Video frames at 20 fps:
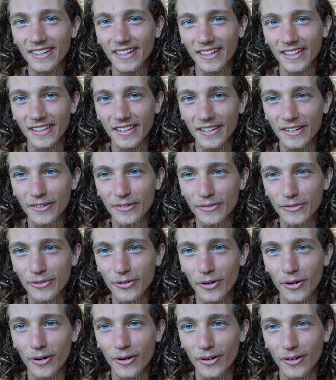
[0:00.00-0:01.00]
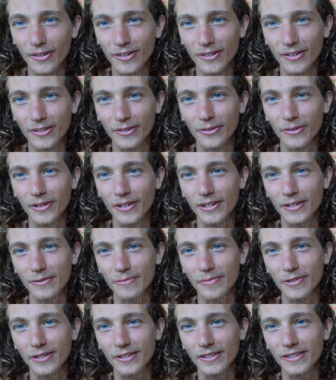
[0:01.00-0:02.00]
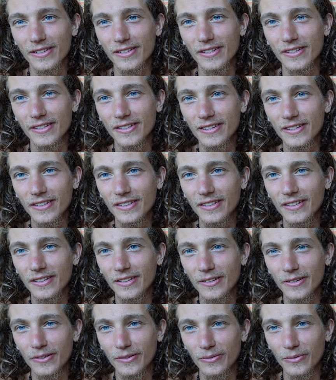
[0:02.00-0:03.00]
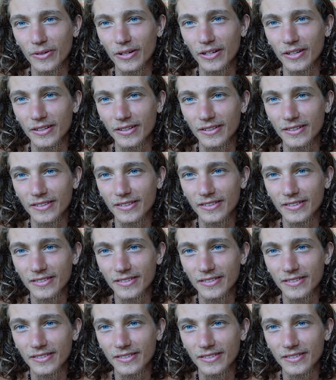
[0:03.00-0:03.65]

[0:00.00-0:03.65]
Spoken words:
And they don't talk quite as much when,